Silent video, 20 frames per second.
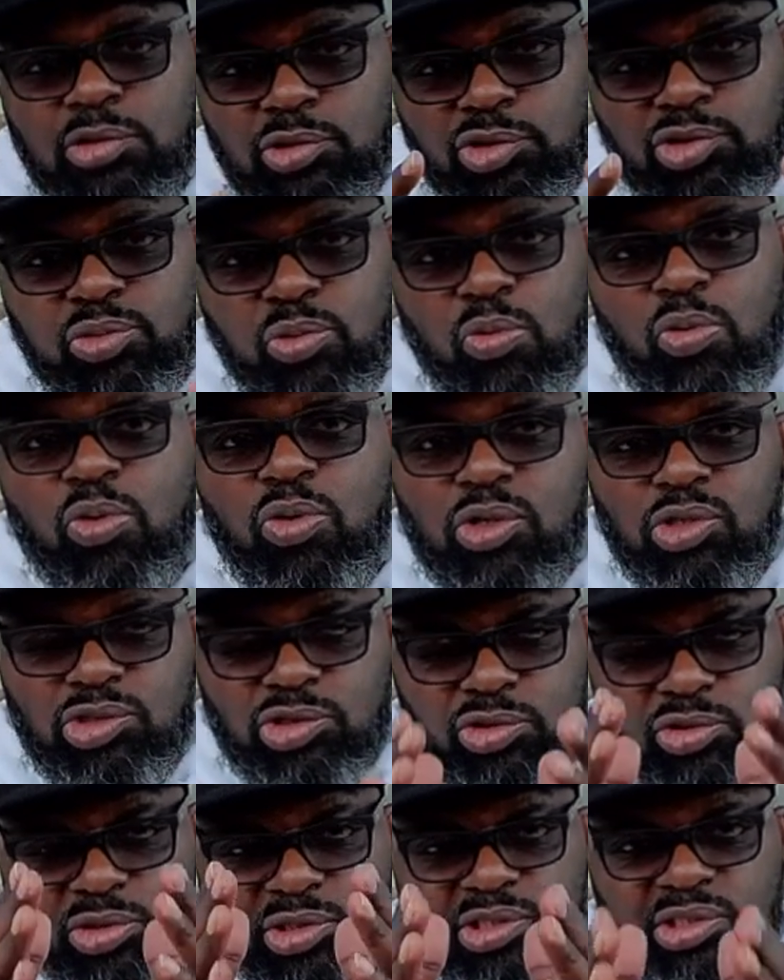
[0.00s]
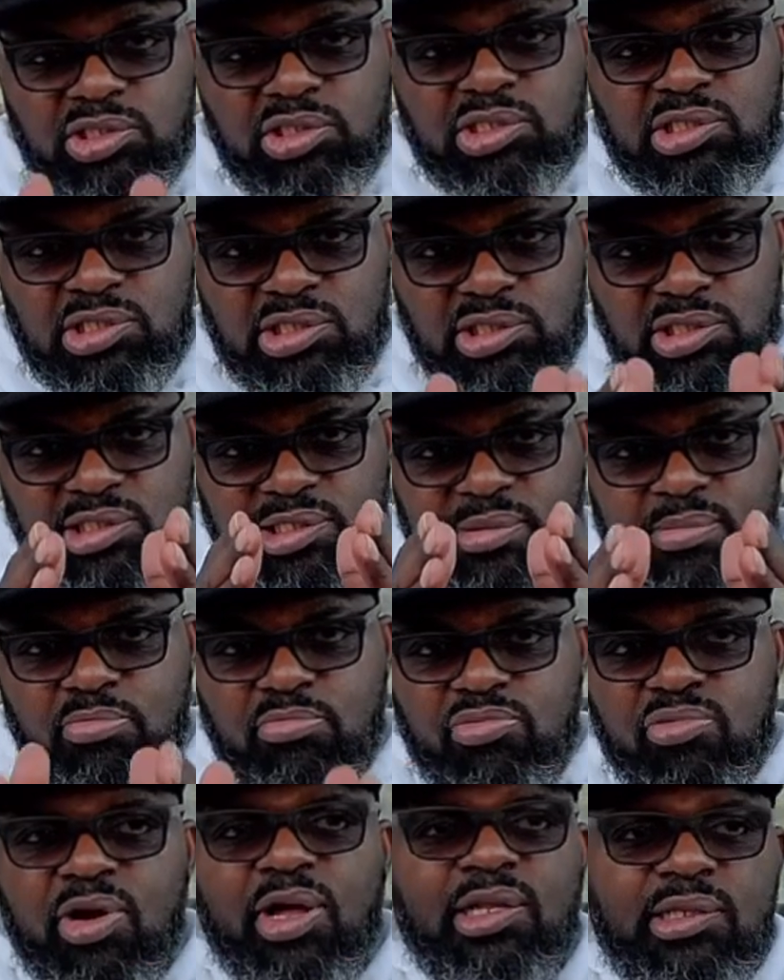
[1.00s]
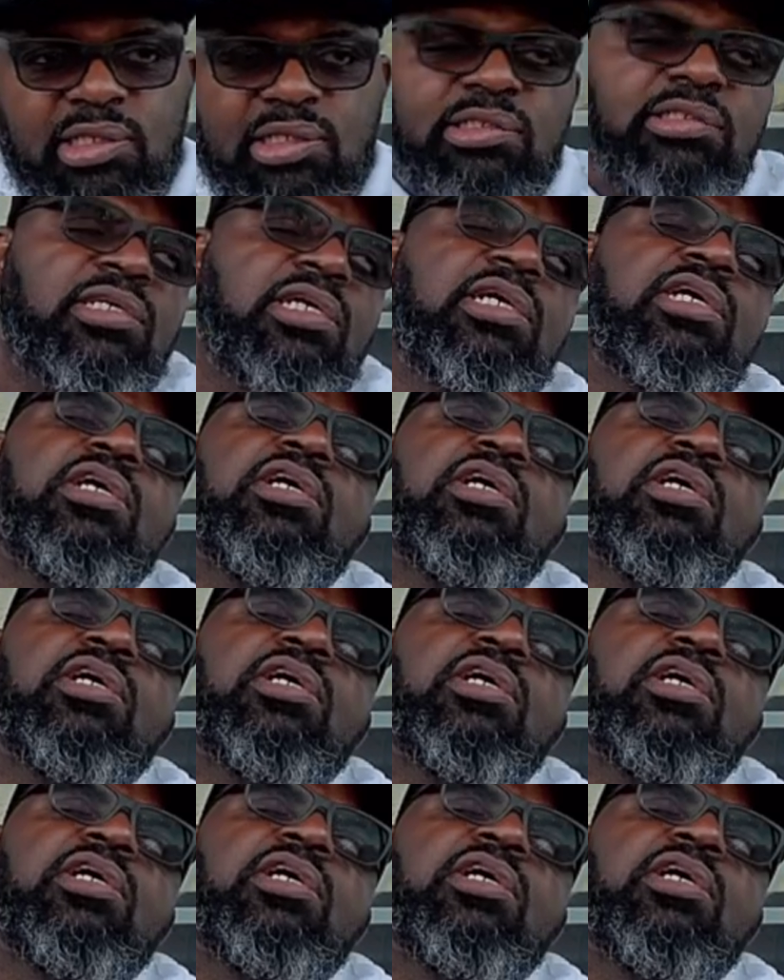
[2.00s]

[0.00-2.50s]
towards your sisters and brothers.